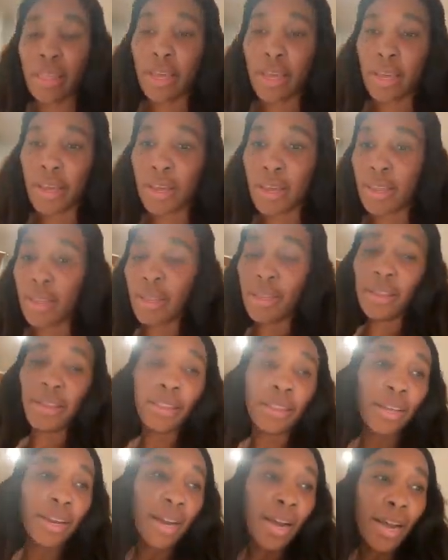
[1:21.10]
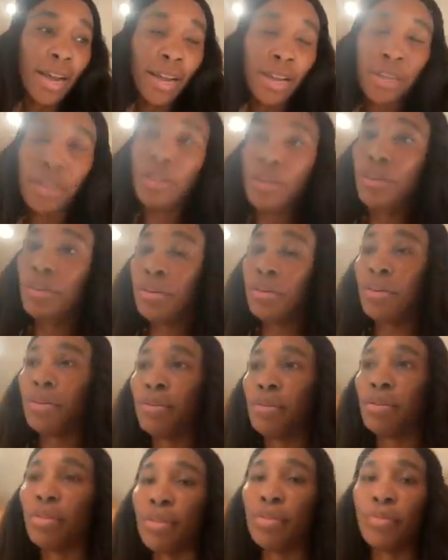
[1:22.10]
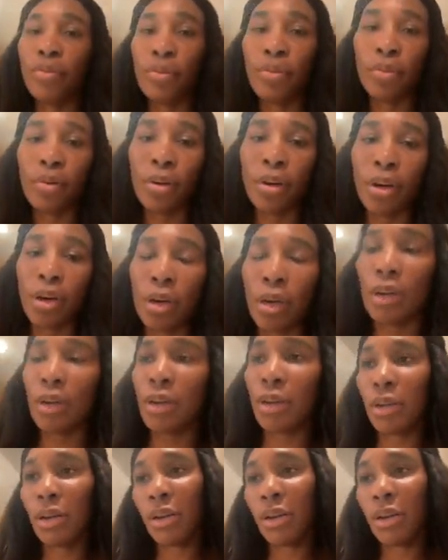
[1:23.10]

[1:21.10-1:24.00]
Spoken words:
that I use for